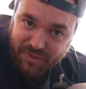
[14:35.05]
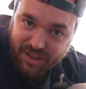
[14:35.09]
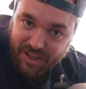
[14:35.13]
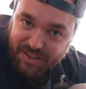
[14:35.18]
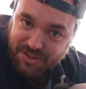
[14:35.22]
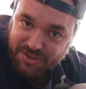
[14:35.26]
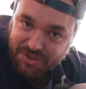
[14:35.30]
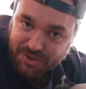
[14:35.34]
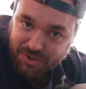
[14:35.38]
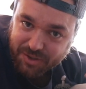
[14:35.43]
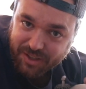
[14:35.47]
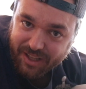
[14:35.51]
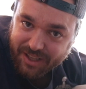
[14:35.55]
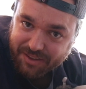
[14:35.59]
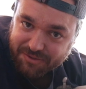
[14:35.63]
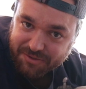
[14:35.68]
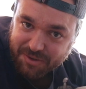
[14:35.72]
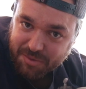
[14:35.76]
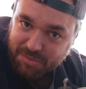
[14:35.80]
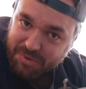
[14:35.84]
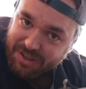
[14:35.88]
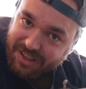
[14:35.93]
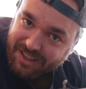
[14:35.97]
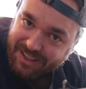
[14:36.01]
It's too late
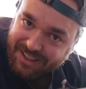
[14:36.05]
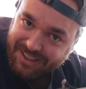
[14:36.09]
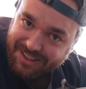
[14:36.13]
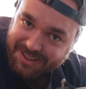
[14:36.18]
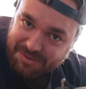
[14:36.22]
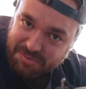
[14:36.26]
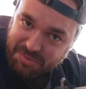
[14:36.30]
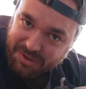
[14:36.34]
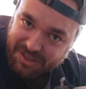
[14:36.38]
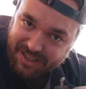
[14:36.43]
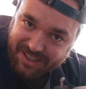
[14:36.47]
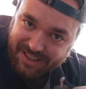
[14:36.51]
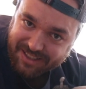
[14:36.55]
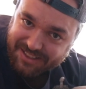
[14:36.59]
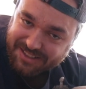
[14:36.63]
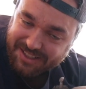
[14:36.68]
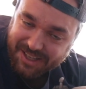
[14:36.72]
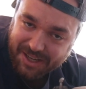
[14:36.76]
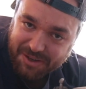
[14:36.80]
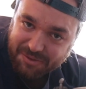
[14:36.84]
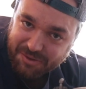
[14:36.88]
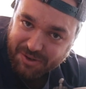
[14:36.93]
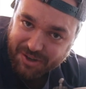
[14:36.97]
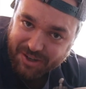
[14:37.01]
for me because
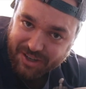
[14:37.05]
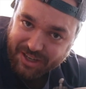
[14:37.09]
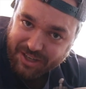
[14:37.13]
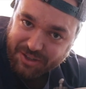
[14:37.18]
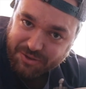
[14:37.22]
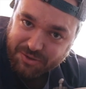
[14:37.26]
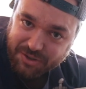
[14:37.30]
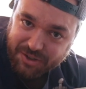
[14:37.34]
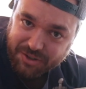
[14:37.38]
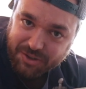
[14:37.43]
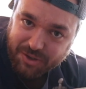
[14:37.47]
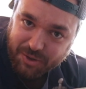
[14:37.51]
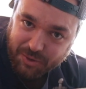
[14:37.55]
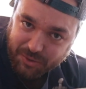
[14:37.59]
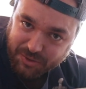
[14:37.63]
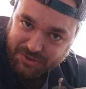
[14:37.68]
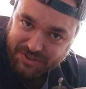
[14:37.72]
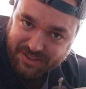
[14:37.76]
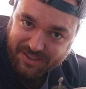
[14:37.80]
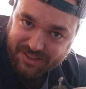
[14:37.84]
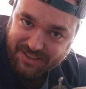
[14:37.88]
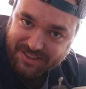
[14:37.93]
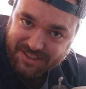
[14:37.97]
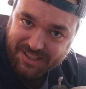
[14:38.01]
I've already drilled
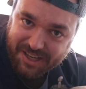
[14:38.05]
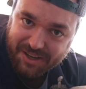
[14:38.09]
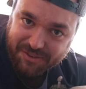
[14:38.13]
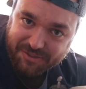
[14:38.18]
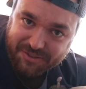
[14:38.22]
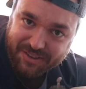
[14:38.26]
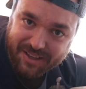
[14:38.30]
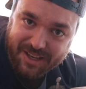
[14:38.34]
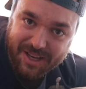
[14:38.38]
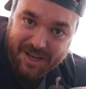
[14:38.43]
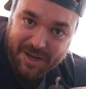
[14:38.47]
holes and stuff.